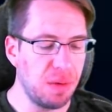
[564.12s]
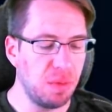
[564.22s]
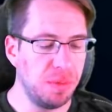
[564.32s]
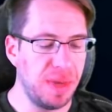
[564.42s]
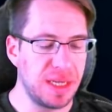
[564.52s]

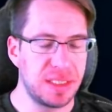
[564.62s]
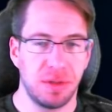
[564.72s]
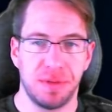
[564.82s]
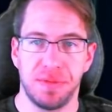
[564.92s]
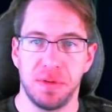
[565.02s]
will max
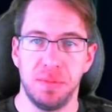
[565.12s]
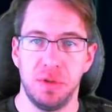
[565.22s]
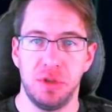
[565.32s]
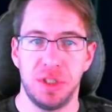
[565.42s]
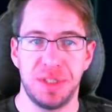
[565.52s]
out the Full
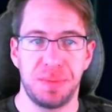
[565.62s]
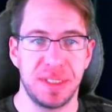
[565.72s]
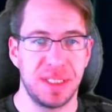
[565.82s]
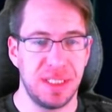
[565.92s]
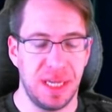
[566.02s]
Moon just
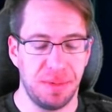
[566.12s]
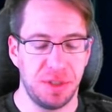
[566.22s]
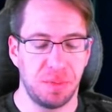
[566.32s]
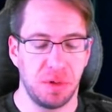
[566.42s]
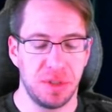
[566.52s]
because the
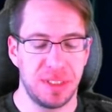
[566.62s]
damage bonus